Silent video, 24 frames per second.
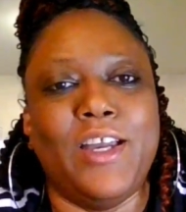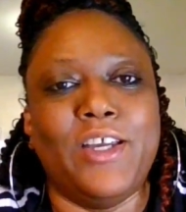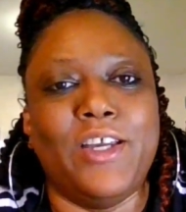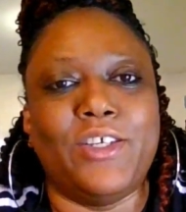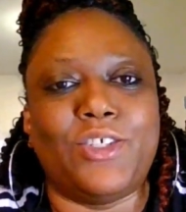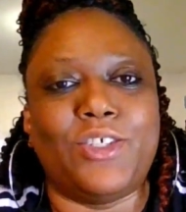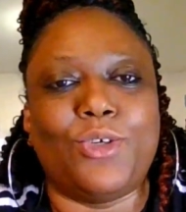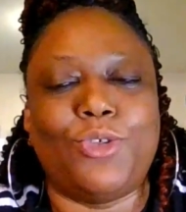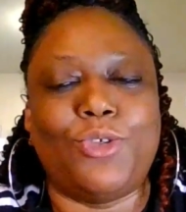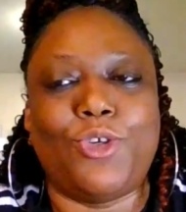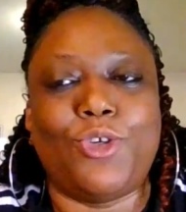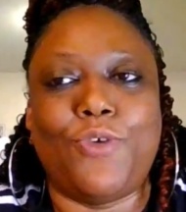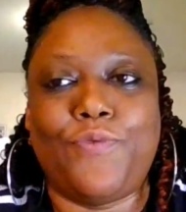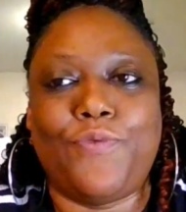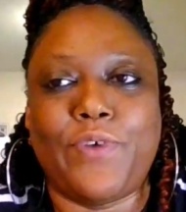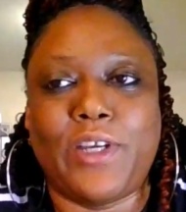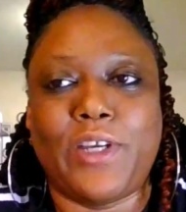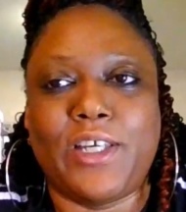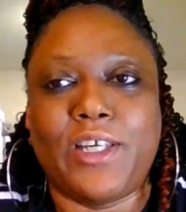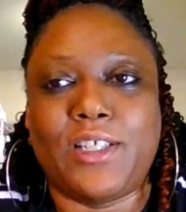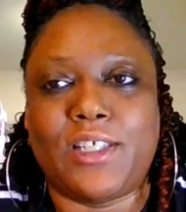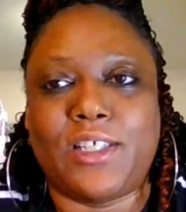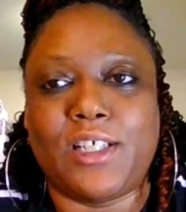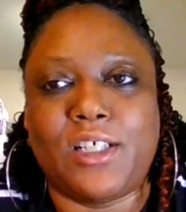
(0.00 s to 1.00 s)
So don't
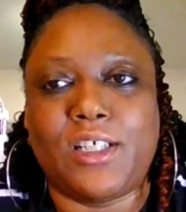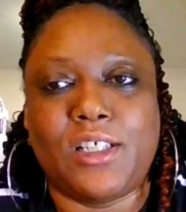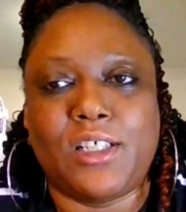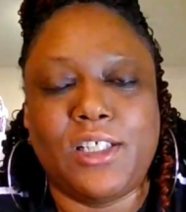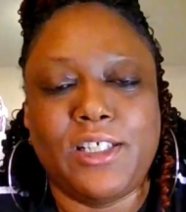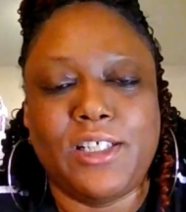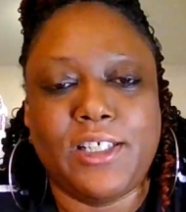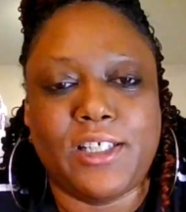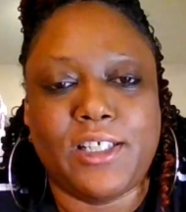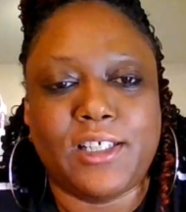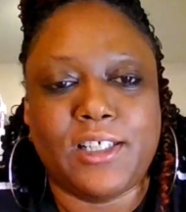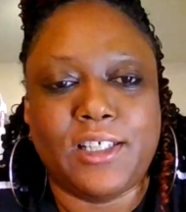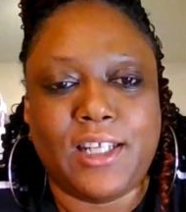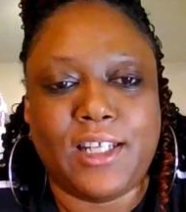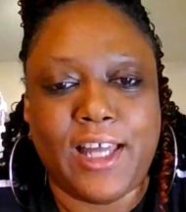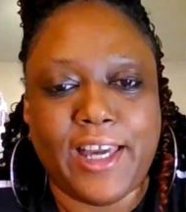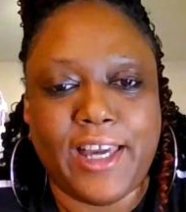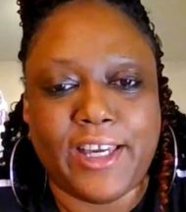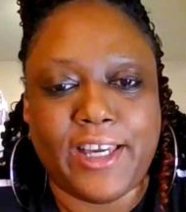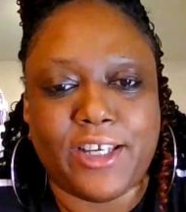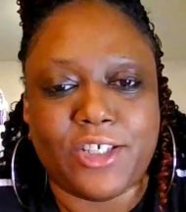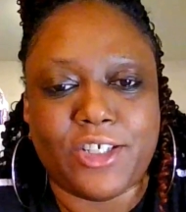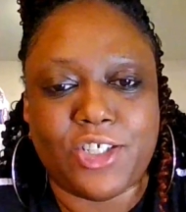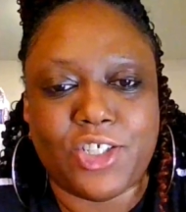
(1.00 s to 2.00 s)
forget to click
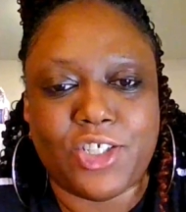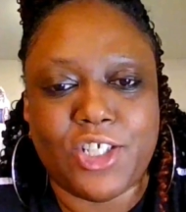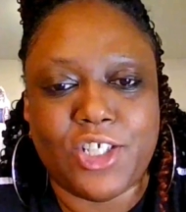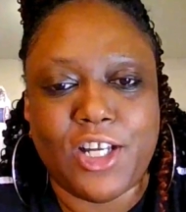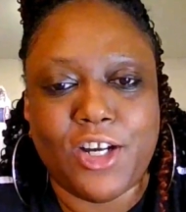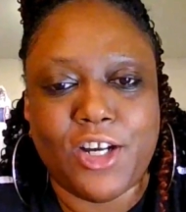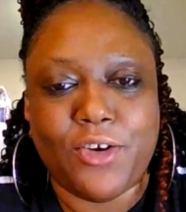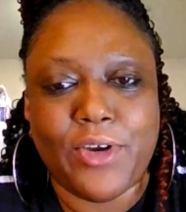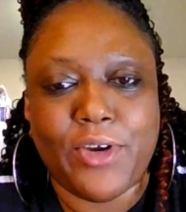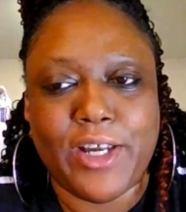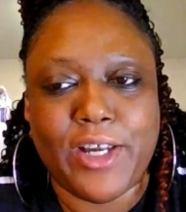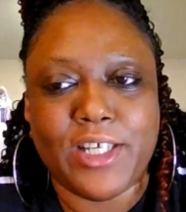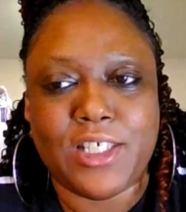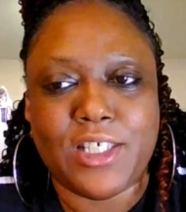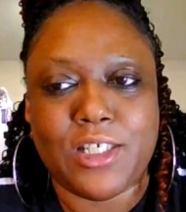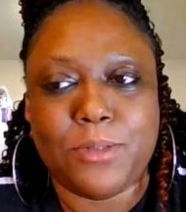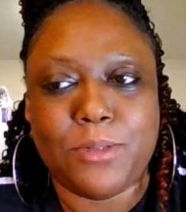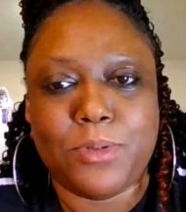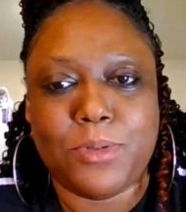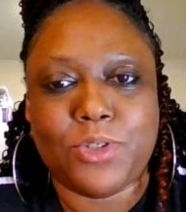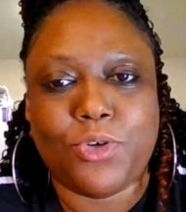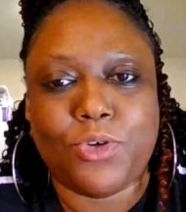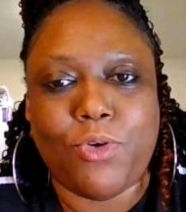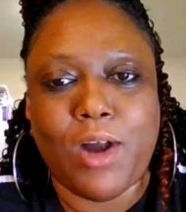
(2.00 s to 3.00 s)
like, share, and
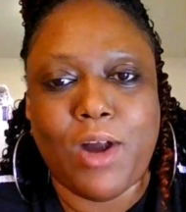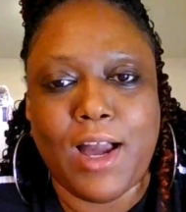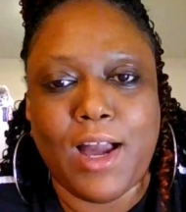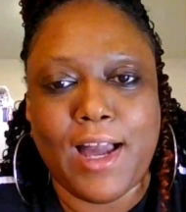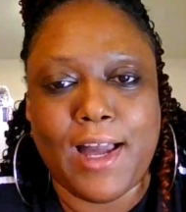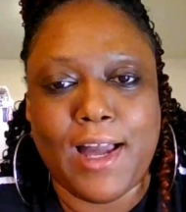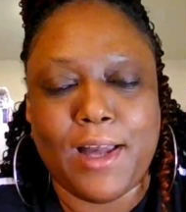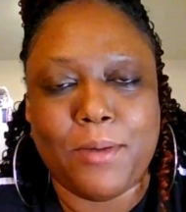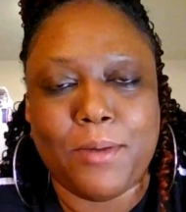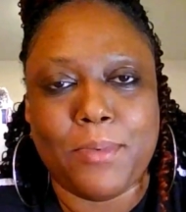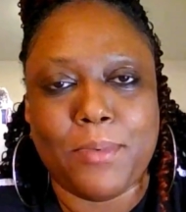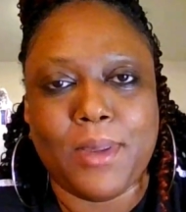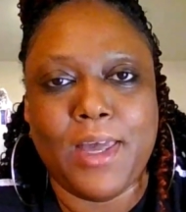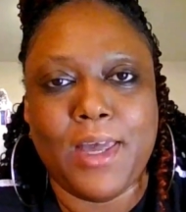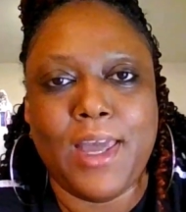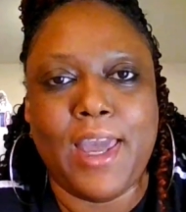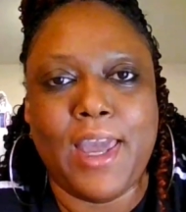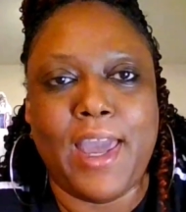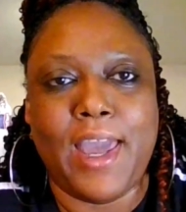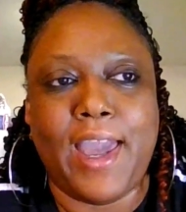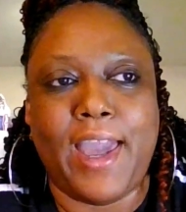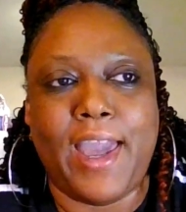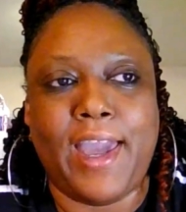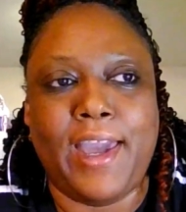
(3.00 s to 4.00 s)
subscribe.
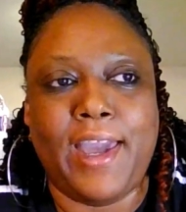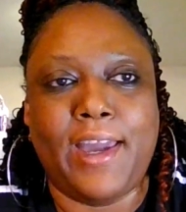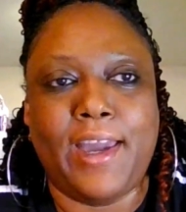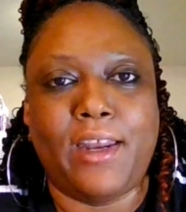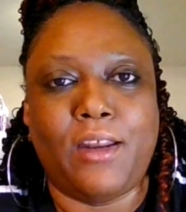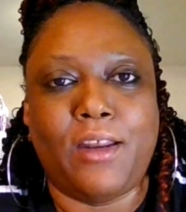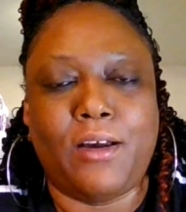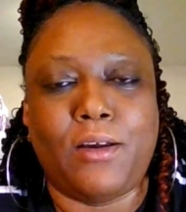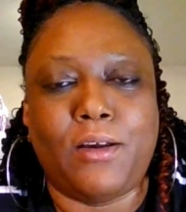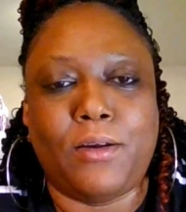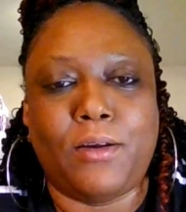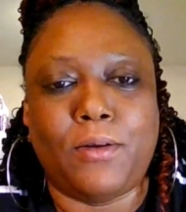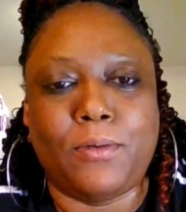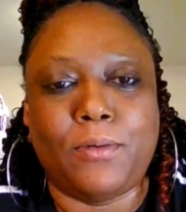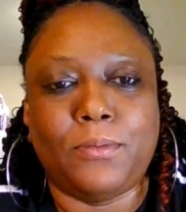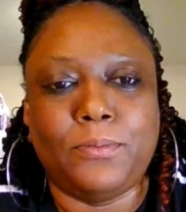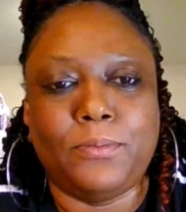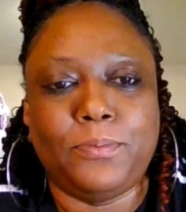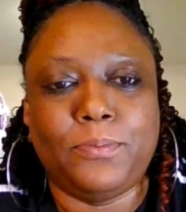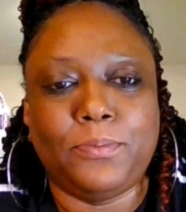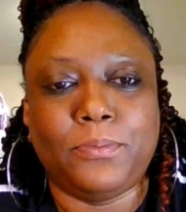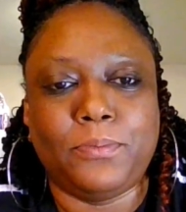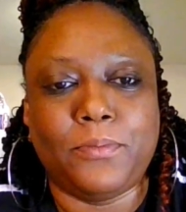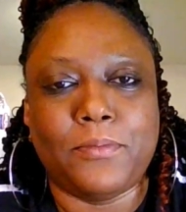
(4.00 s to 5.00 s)

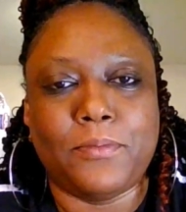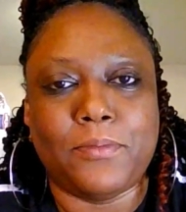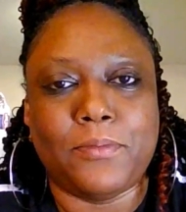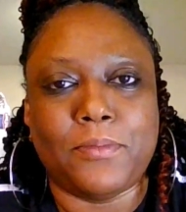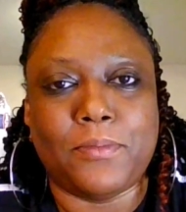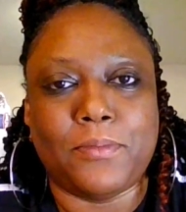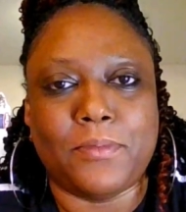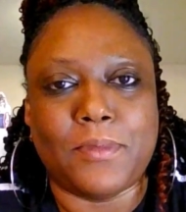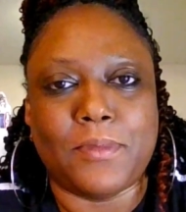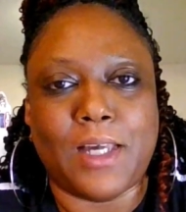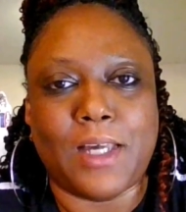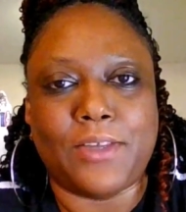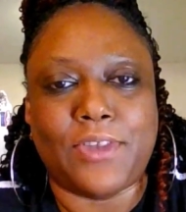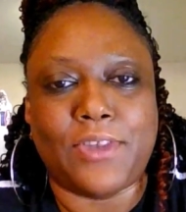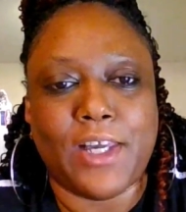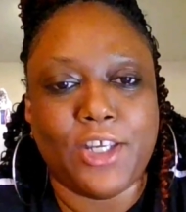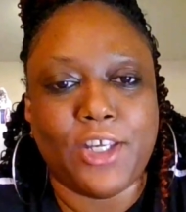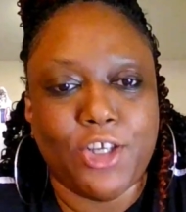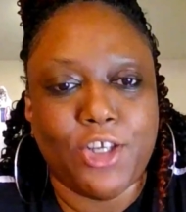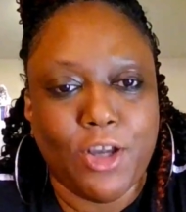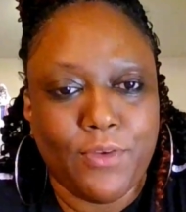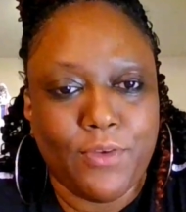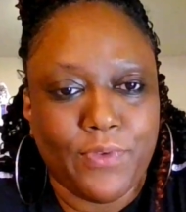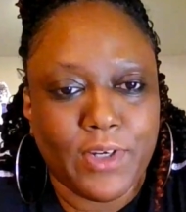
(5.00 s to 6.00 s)
And
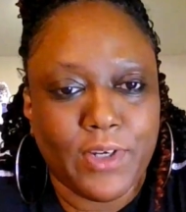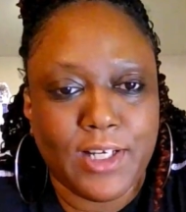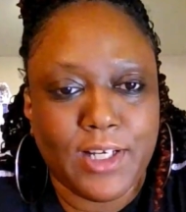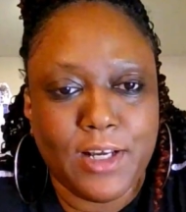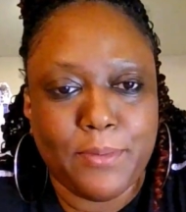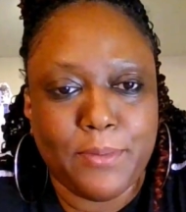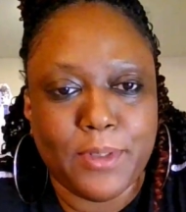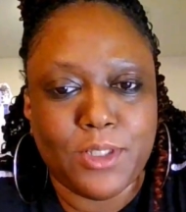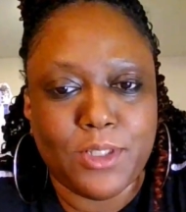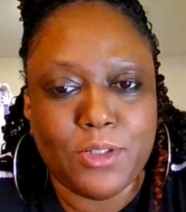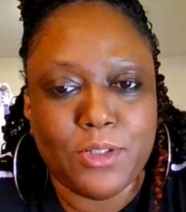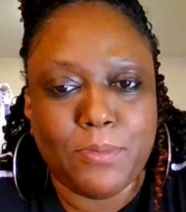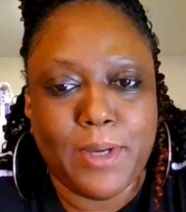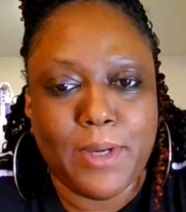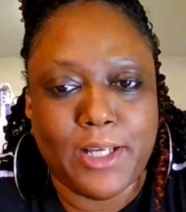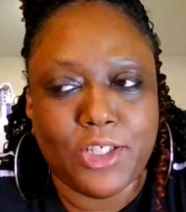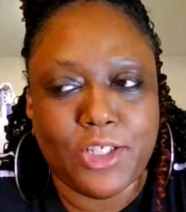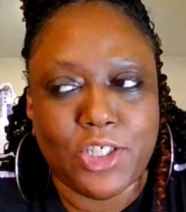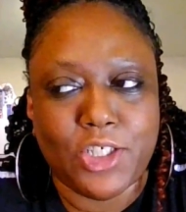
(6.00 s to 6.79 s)
thank y'all for coming to my